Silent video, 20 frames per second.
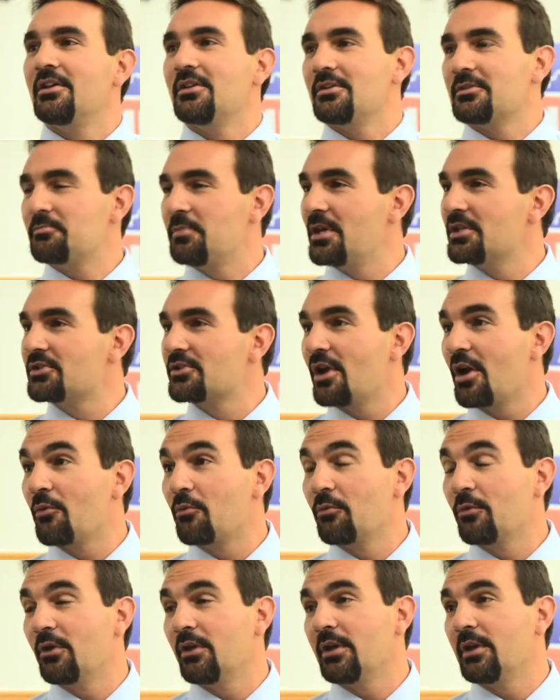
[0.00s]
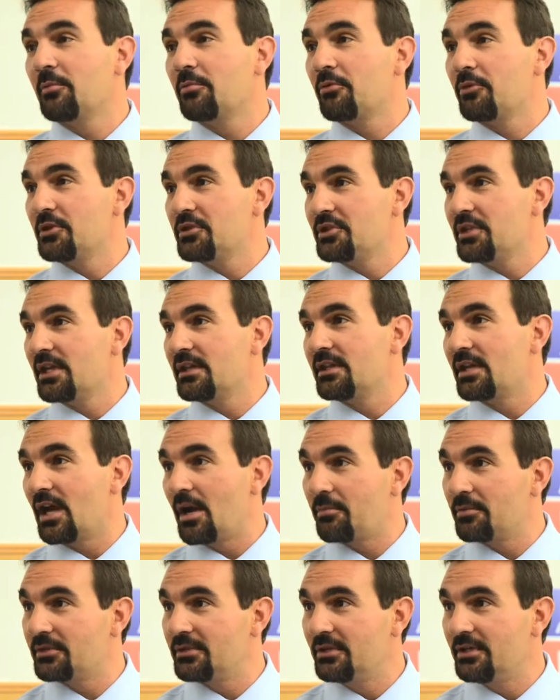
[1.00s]
Spencer, I really appreciate the
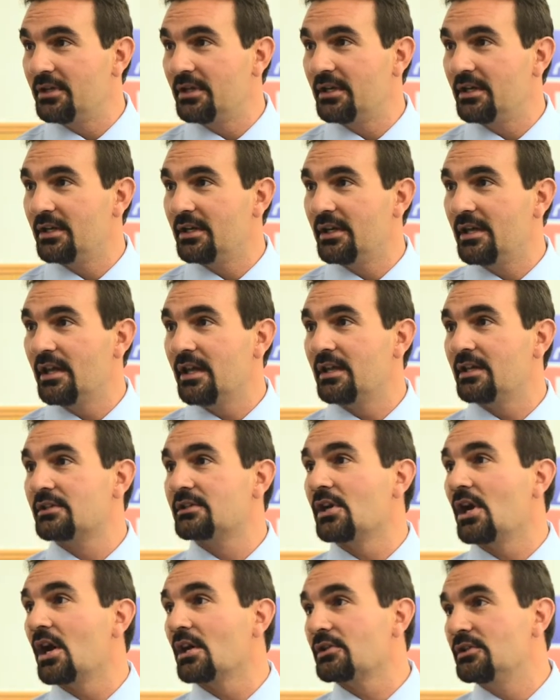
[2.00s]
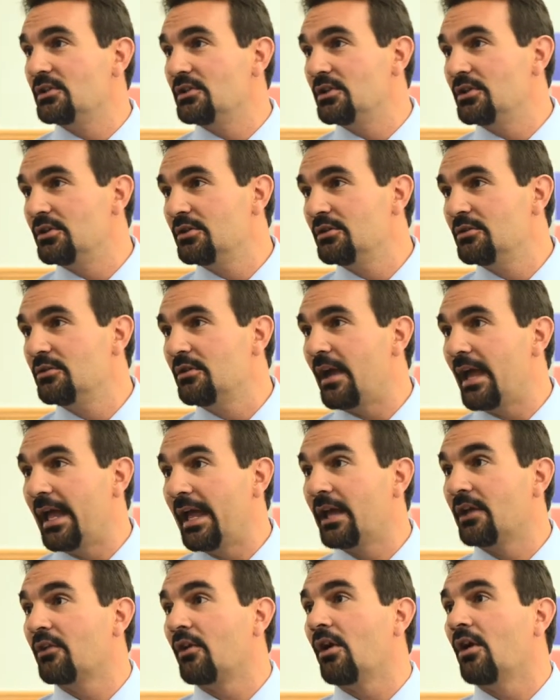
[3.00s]
opportunity today to talk to you
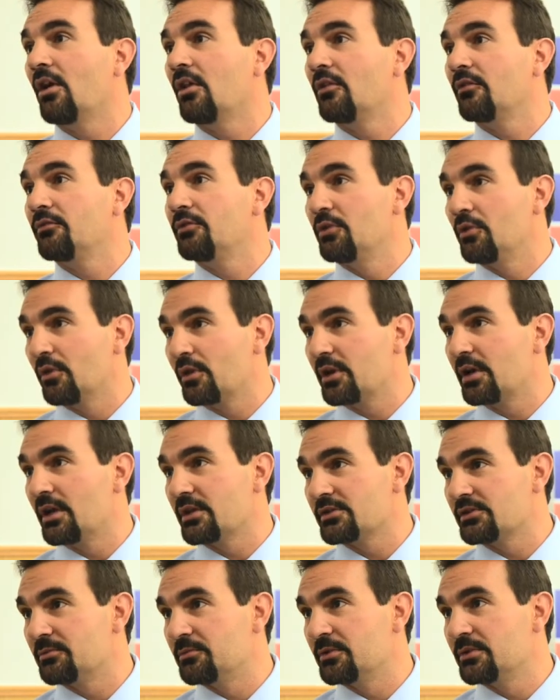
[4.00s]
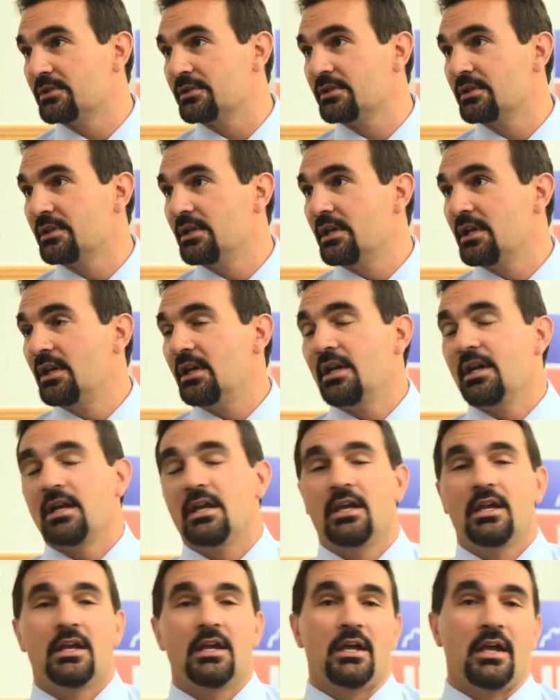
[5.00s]
and all of your customers.
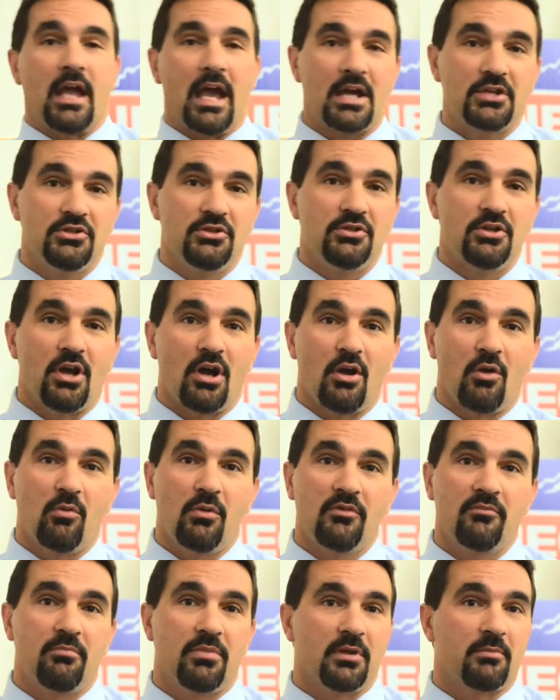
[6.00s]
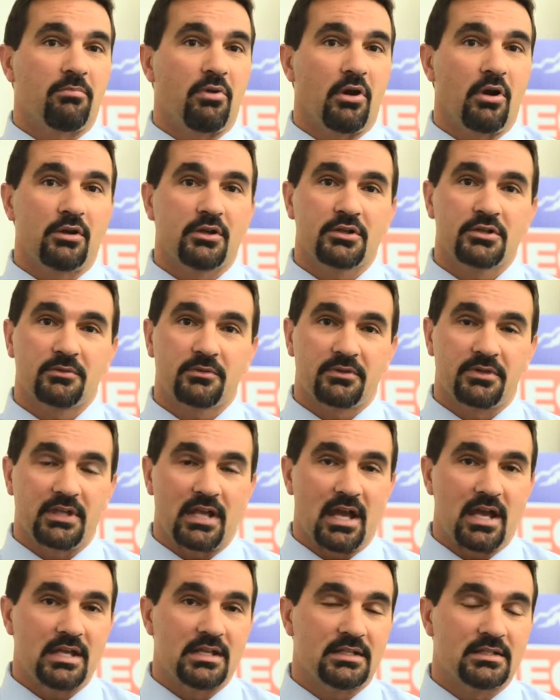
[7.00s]
As you know, we've been partners with the
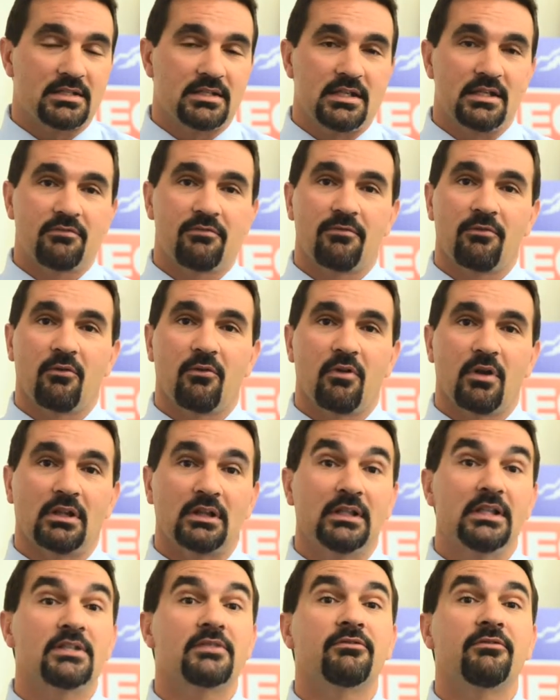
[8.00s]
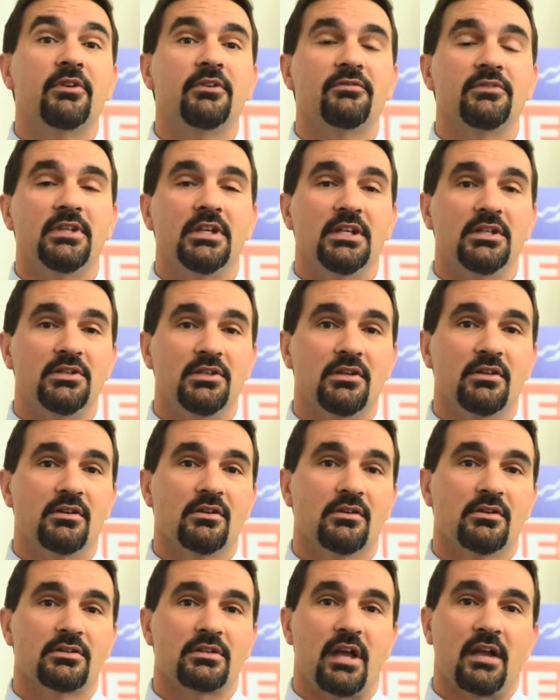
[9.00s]
IEC for at least 15
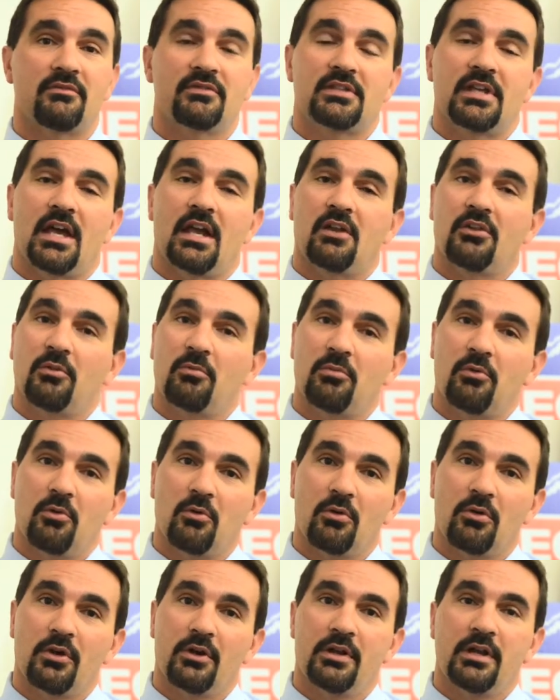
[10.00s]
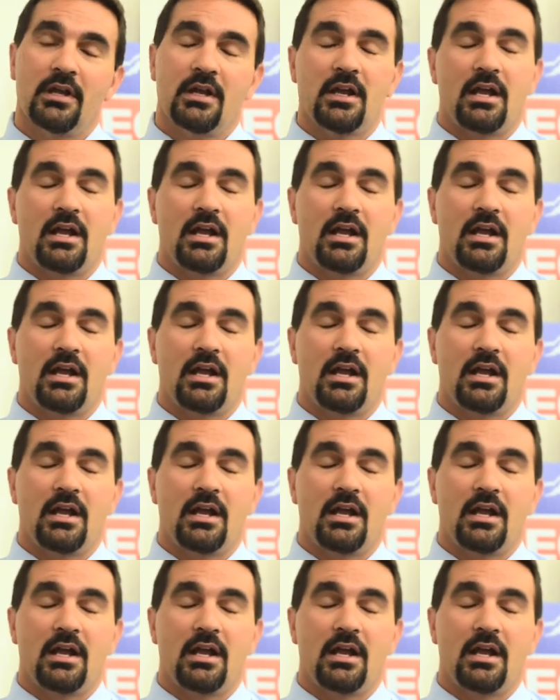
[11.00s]
years. I've sat on the board.